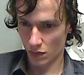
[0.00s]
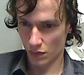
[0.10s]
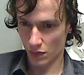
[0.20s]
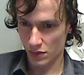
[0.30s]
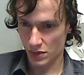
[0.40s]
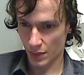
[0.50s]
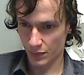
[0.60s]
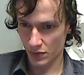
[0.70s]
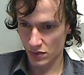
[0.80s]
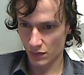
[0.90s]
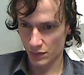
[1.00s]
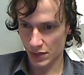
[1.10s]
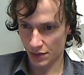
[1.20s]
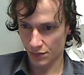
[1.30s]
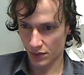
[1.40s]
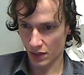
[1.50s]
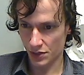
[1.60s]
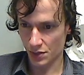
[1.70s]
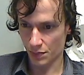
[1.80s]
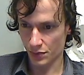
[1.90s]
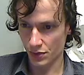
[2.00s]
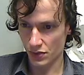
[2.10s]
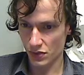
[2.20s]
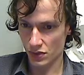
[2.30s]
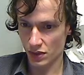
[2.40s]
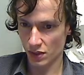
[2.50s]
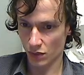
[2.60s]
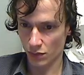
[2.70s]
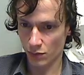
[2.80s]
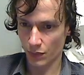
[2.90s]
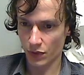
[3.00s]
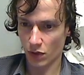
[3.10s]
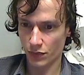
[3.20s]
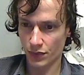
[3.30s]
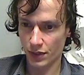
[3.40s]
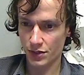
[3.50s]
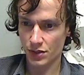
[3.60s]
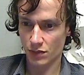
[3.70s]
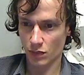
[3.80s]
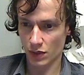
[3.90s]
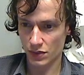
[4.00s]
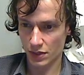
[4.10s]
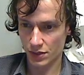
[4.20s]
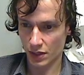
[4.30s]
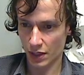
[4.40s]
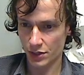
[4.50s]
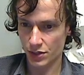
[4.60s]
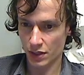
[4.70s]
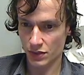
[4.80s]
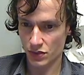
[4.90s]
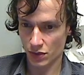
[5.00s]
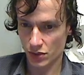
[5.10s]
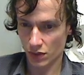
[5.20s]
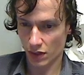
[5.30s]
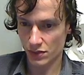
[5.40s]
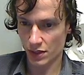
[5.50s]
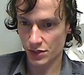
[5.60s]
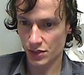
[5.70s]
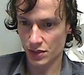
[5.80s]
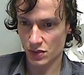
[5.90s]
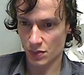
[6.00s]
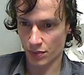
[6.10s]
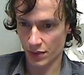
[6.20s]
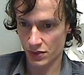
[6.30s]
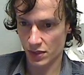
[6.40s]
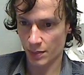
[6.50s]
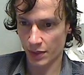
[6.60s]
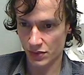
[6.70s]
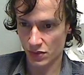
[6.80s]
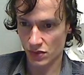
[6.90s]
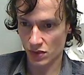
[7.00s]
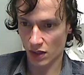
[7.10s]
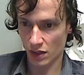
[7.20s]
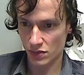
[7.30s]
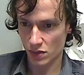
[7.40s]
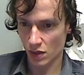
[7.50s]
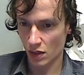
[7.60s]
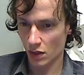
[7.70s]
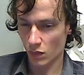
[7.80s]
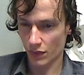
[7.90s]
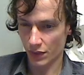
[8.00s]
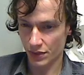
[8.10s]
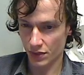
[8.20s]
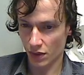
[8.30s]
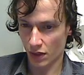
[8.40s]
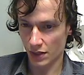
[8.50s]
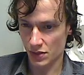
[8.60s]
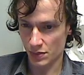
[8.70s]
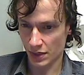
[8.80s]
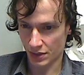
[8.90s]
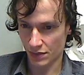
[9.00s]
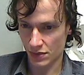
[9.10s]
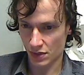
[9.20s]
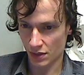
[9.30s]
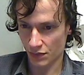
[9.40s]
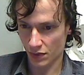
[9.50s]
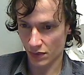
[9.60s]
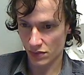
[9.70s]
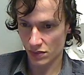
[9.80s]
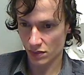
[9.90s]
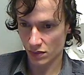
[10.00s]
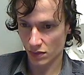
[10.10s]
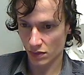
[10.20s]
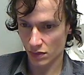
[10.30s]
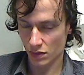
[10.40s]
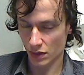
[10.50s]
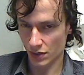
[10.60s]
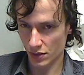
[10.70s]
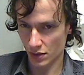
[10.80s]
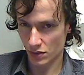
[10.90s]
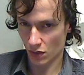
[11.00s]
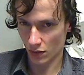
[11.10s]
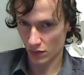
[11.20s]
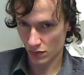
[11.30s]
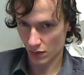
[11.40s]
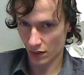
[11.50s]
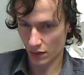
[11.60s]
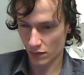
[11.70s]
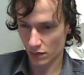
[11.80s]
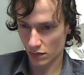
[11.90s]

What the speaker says: The acceptance of objectification produces guilt from the contradiction of one's education and socialization to suppress their base desires, where they deny subjective significance, e.g. toilet training.